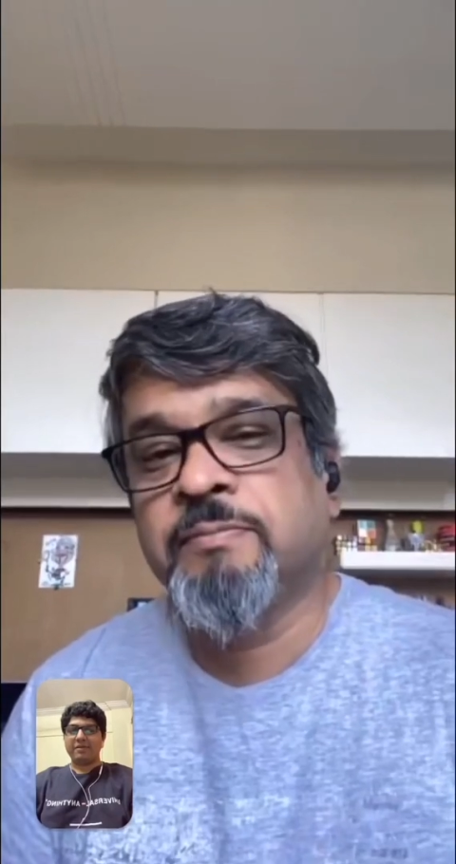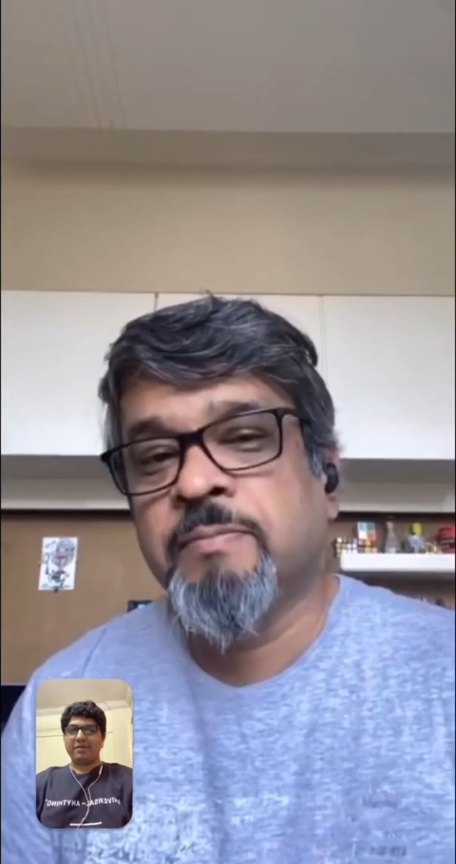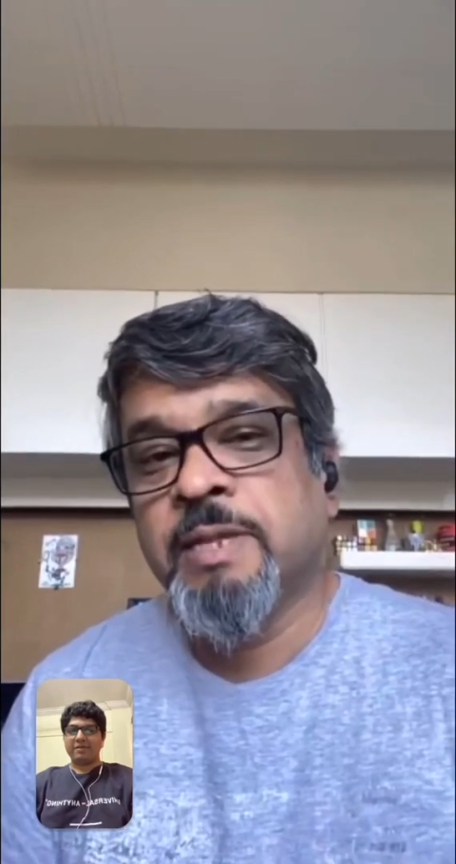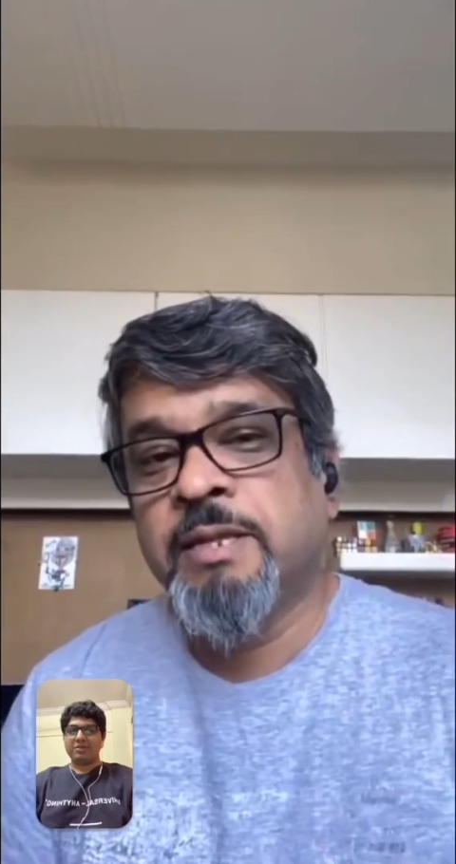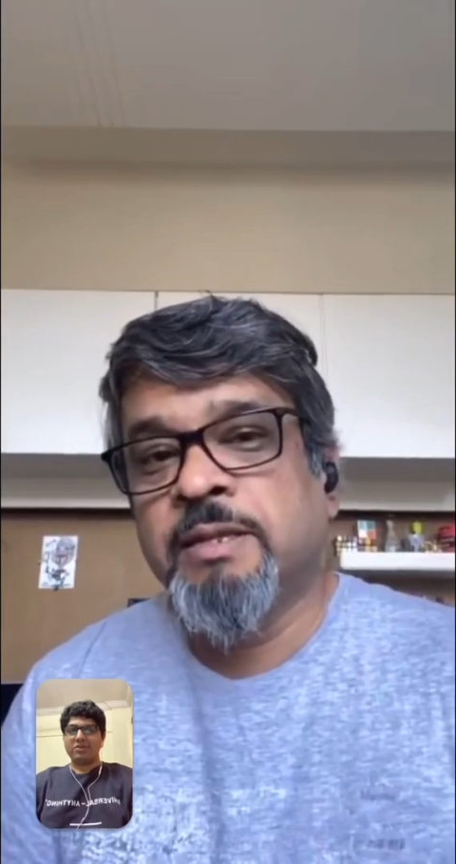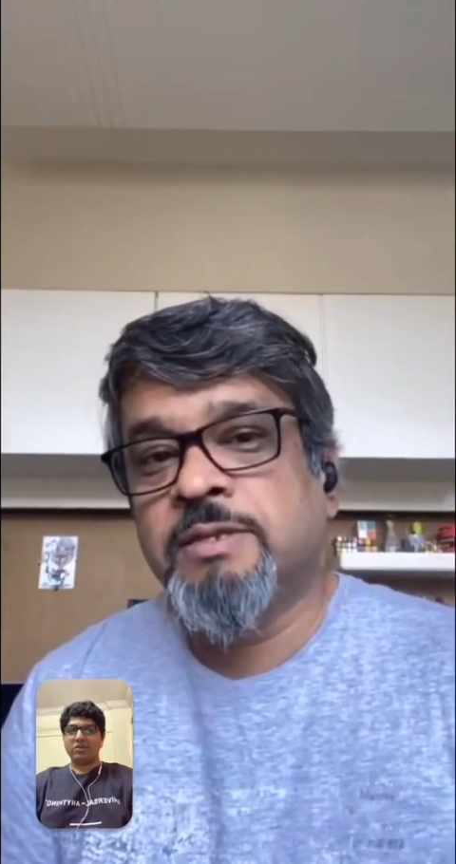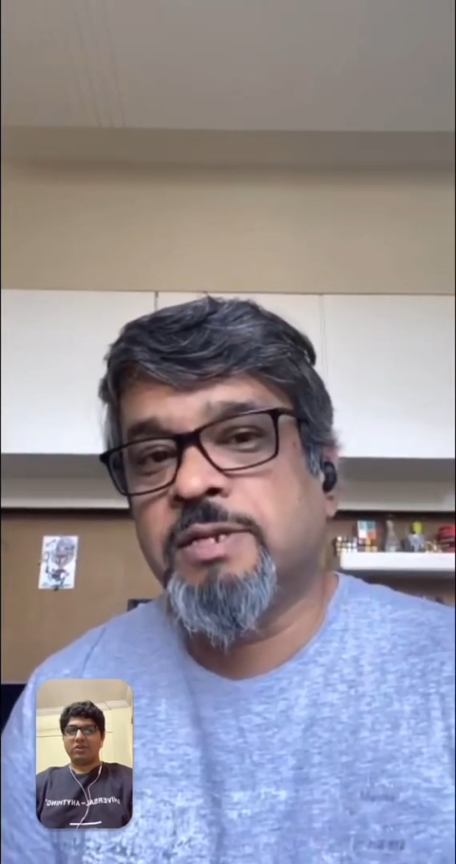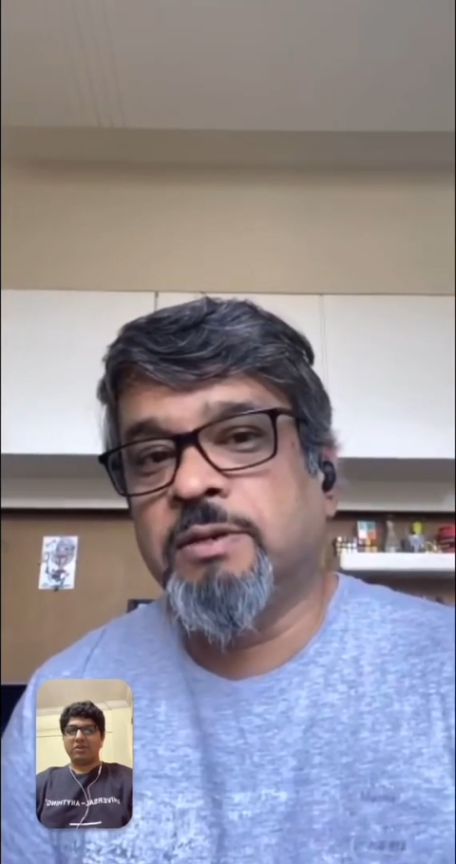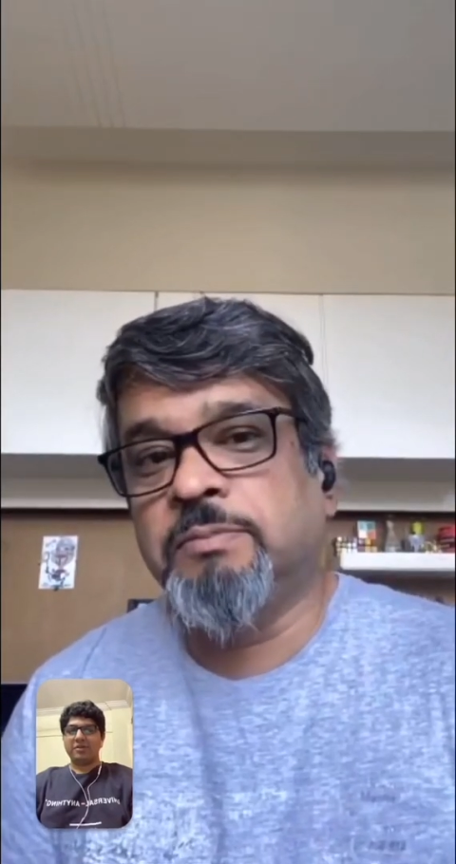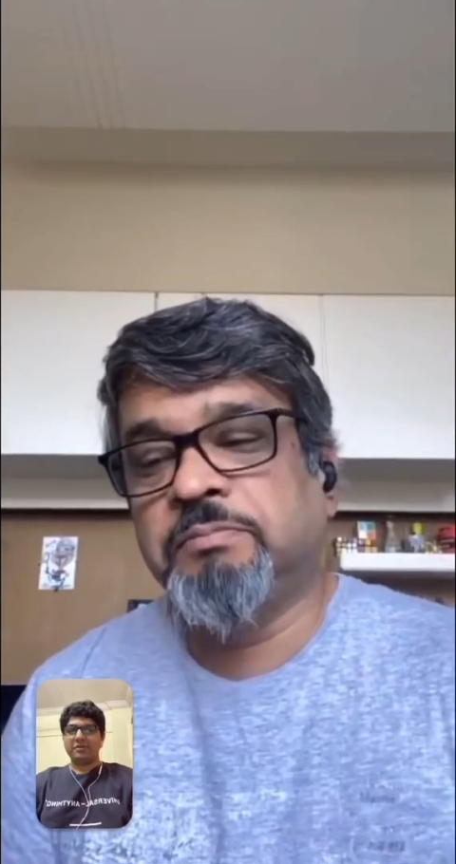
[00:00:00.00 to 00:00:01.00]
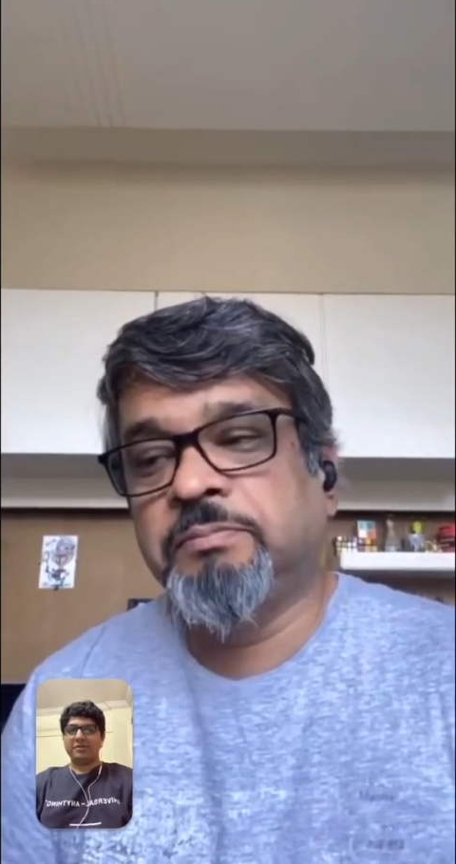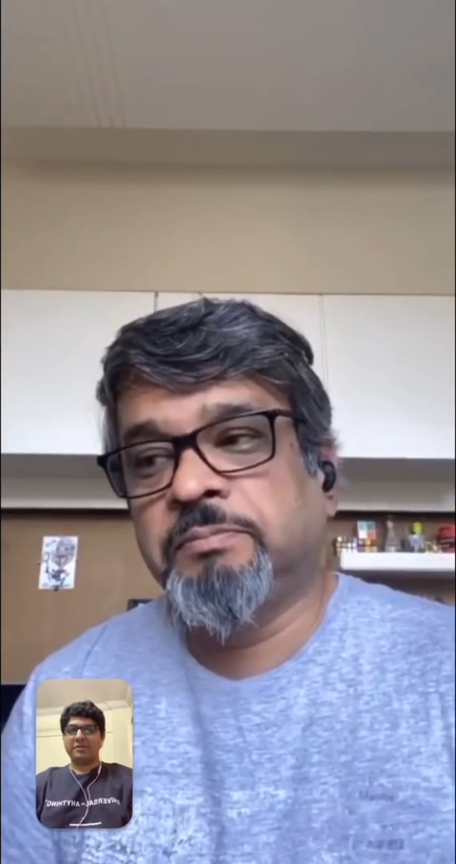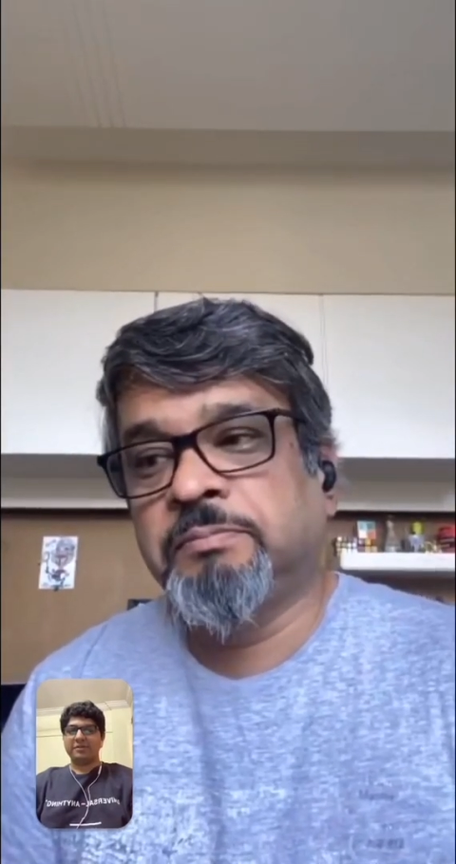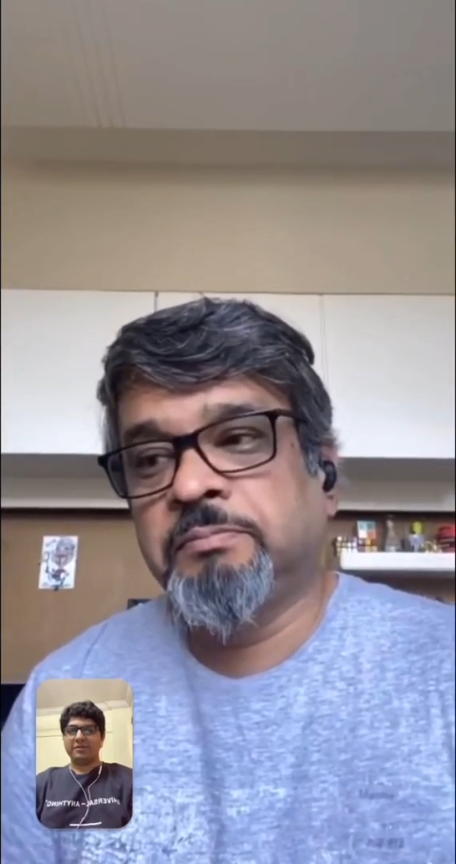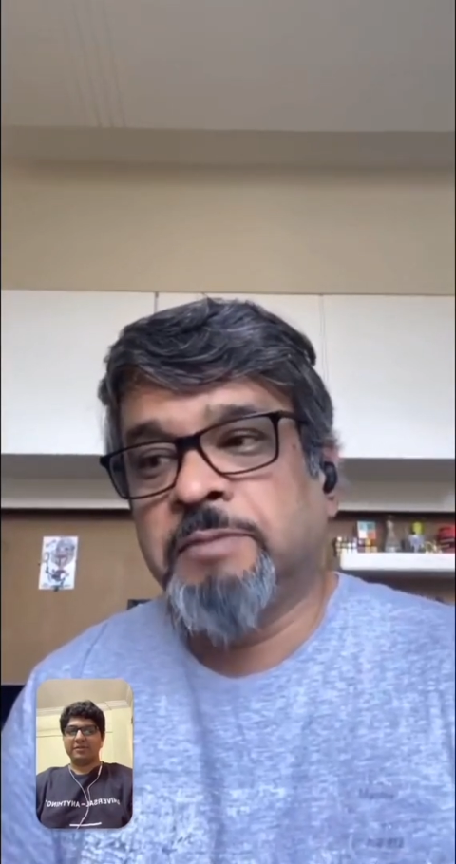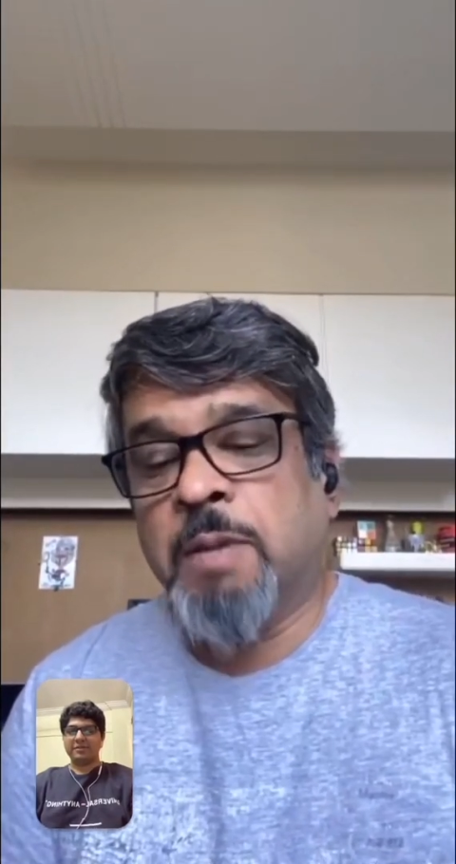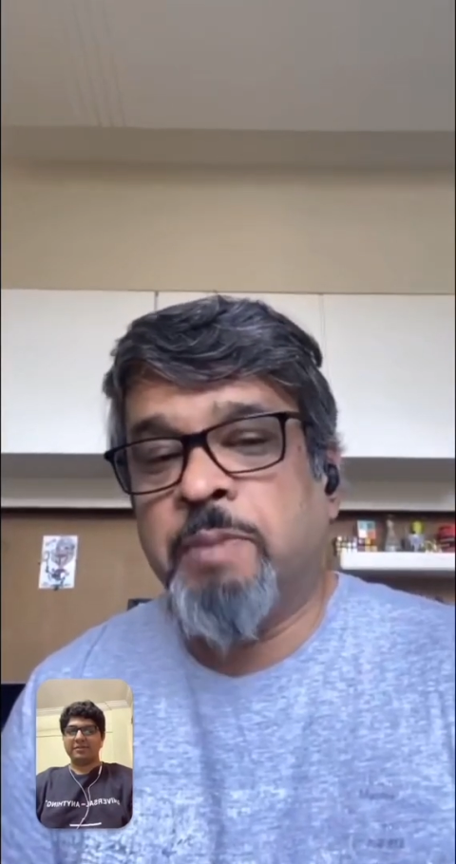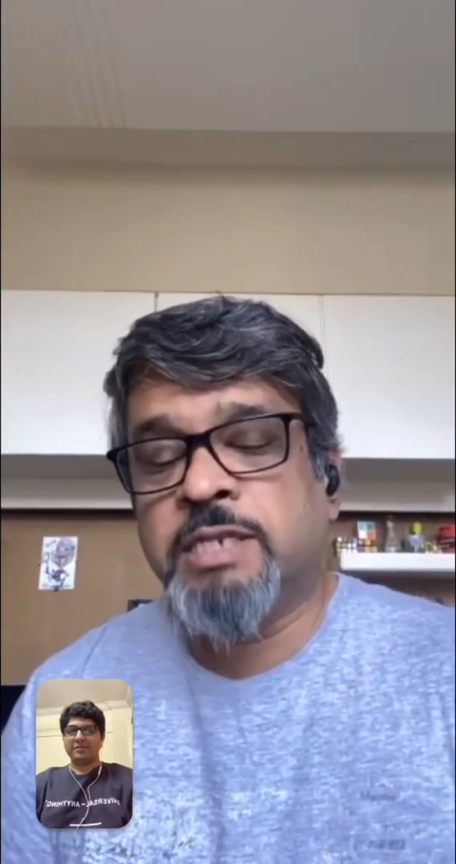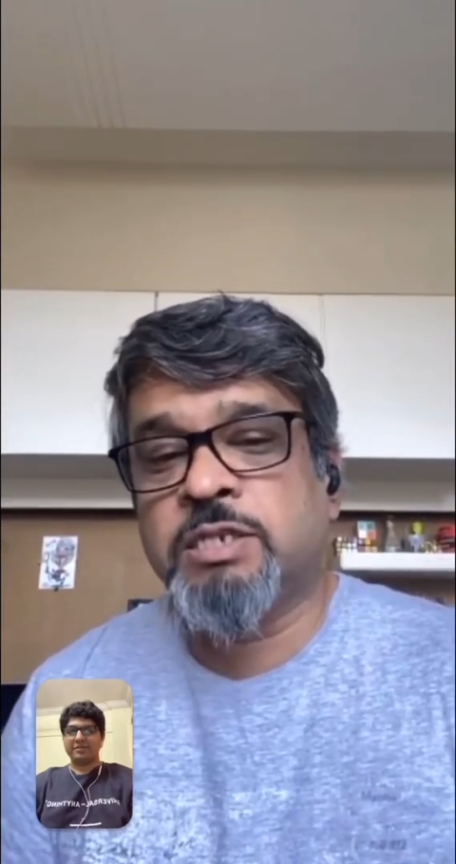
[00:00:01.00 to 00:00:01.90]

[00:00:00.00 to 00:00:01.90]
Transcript: of suite is here to stay,